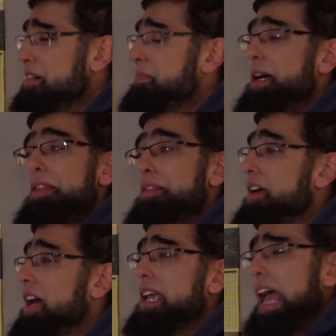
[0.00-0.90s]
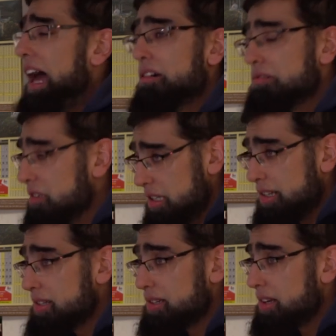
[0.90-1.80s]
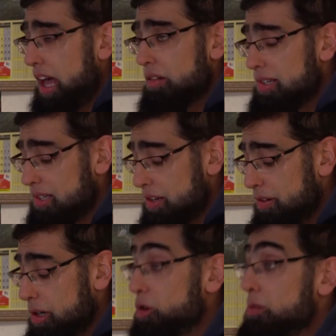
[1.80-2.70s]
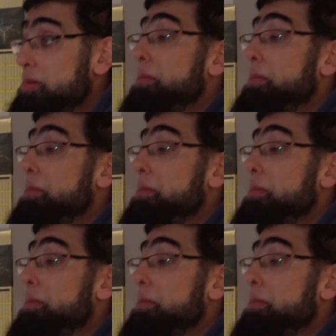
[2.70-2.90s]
but the countless different groups.